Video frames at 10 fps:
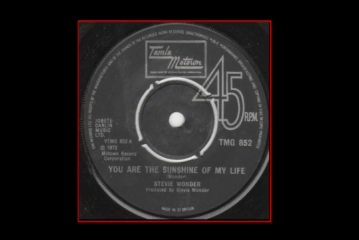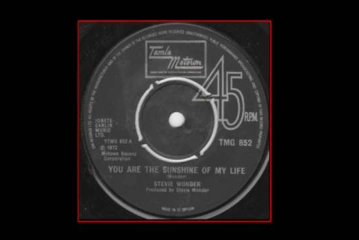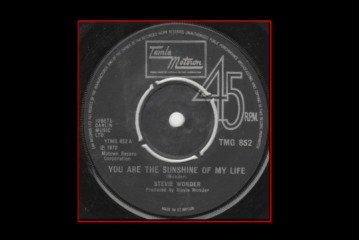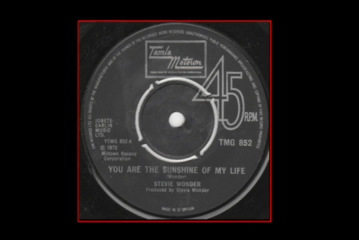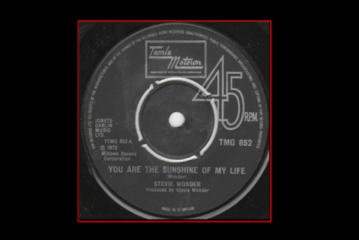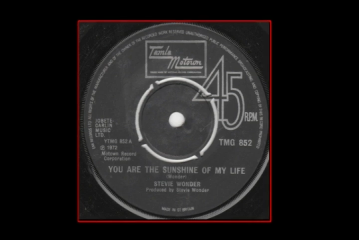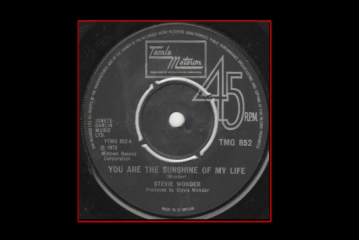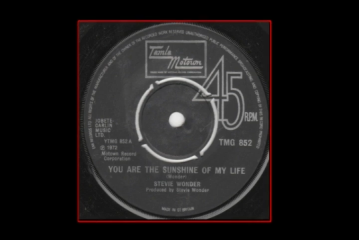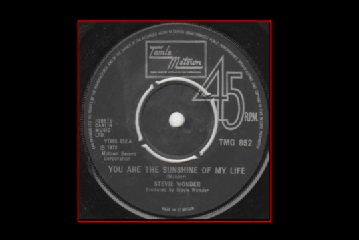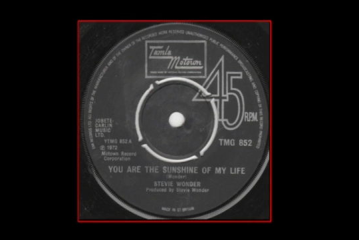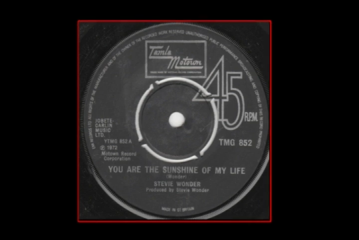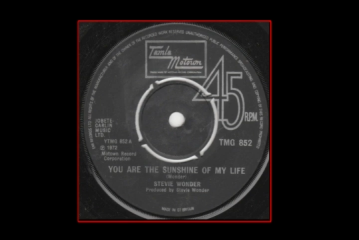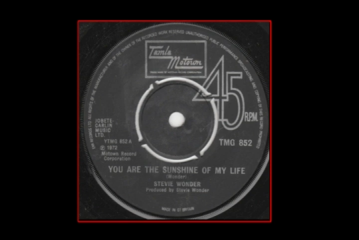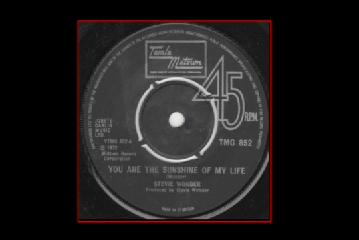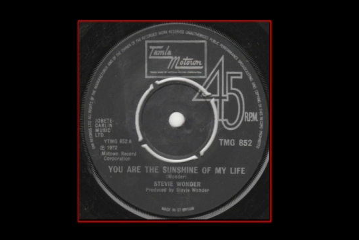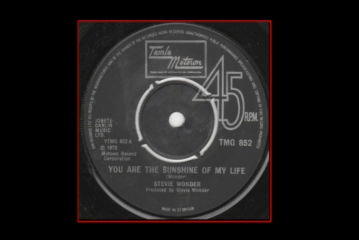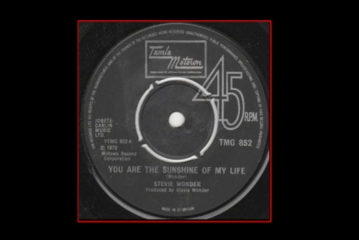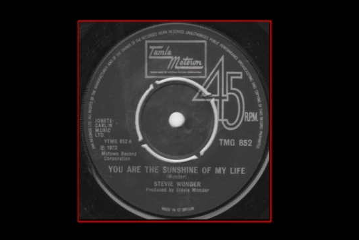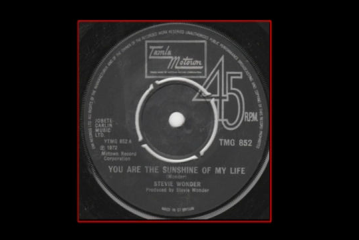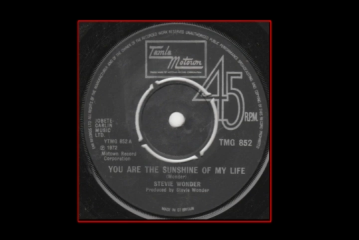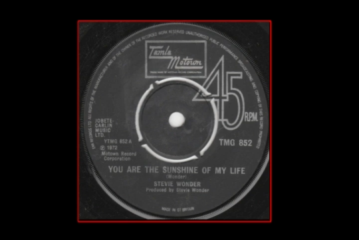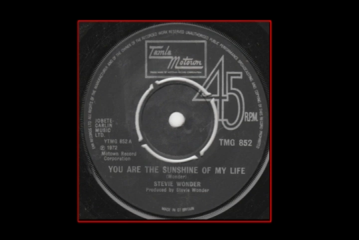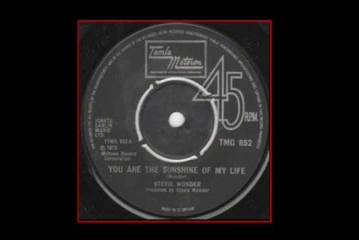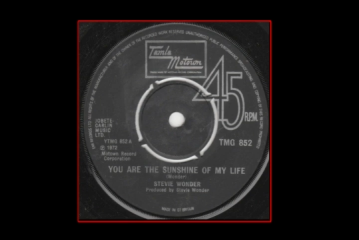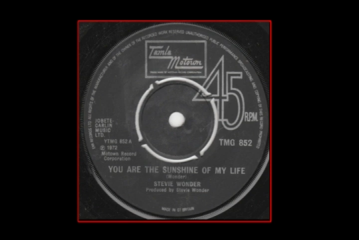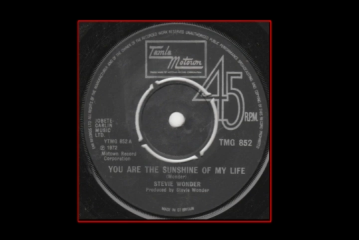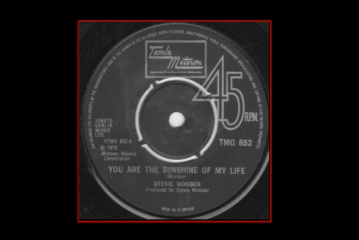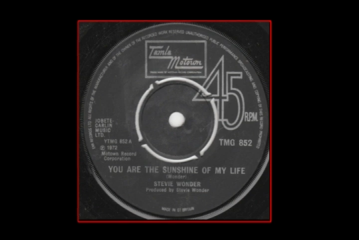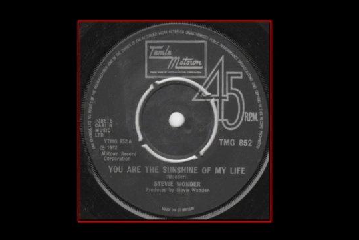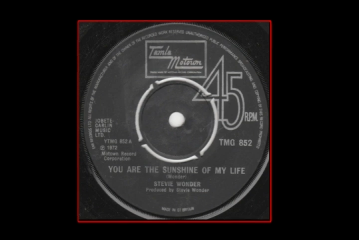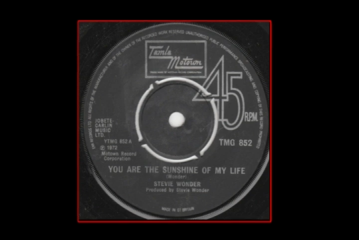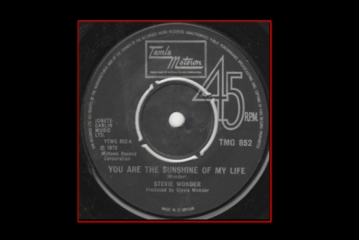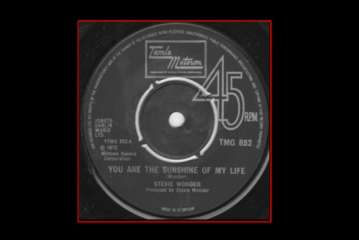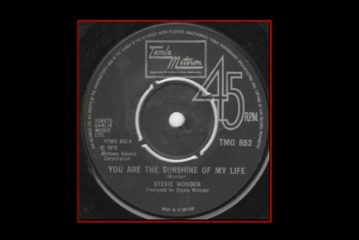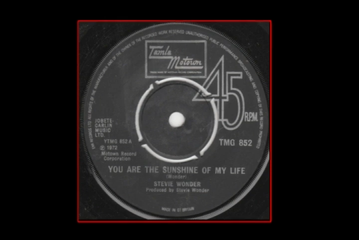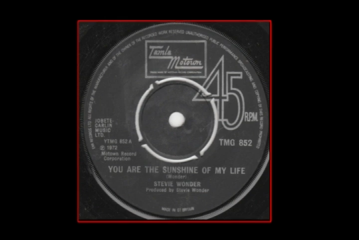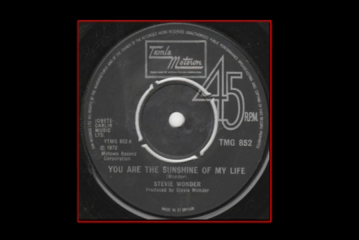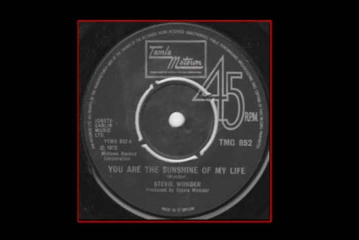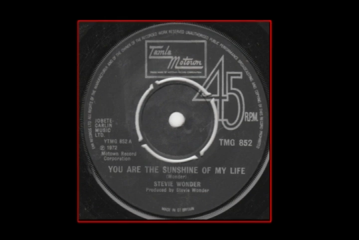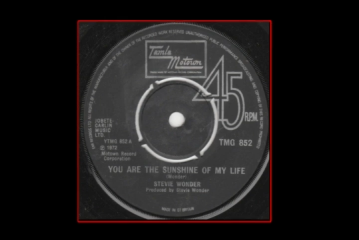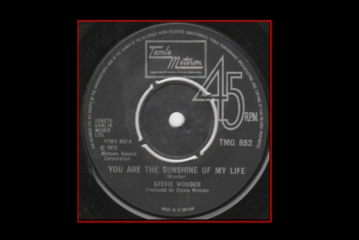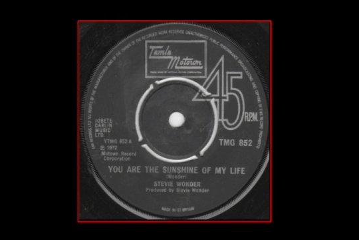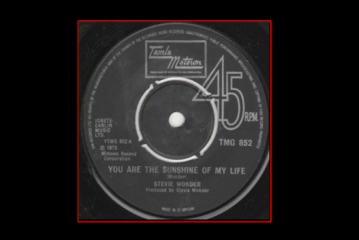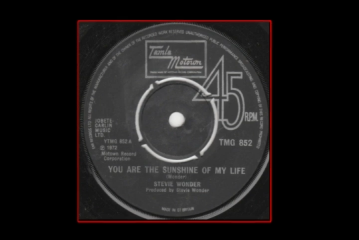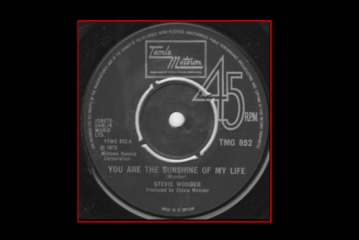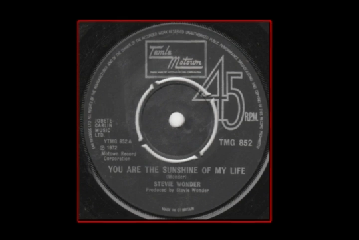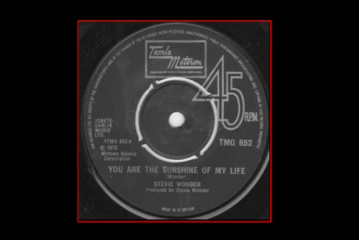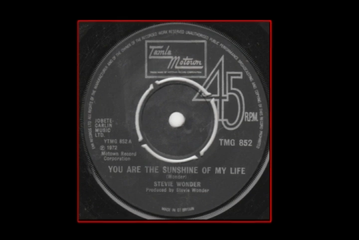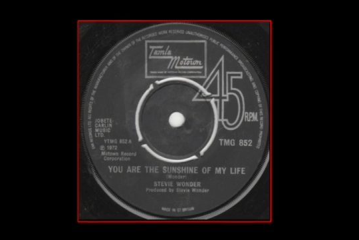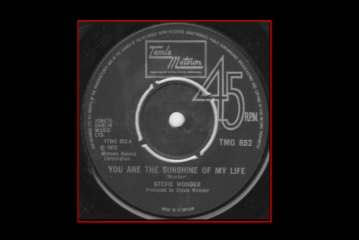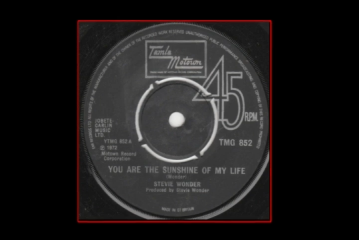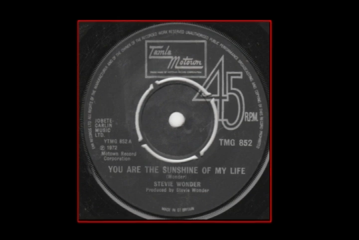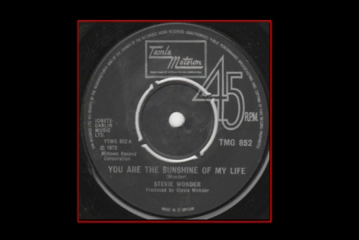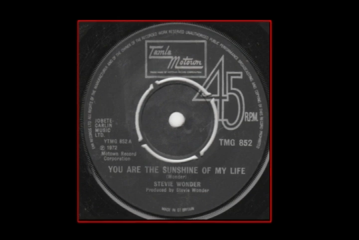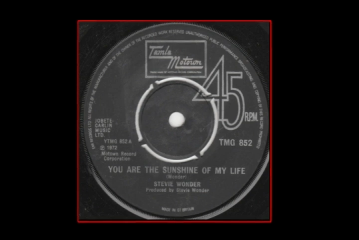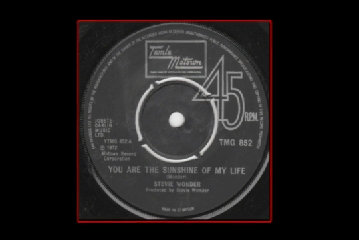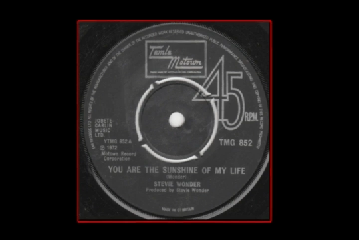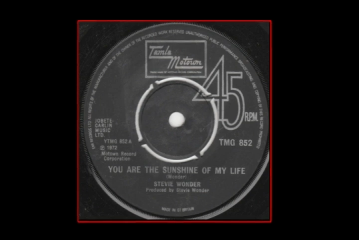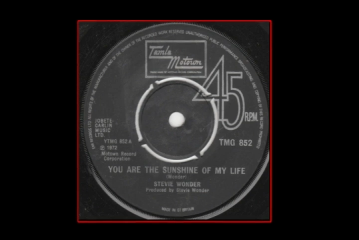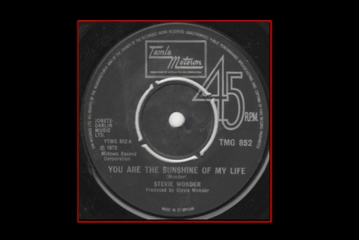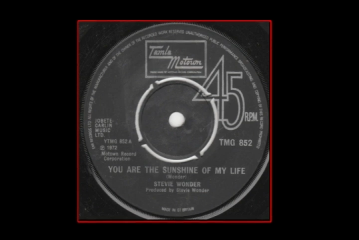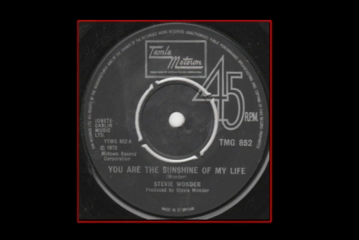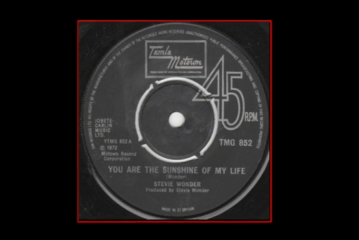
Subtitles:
[unreadable: no face in view]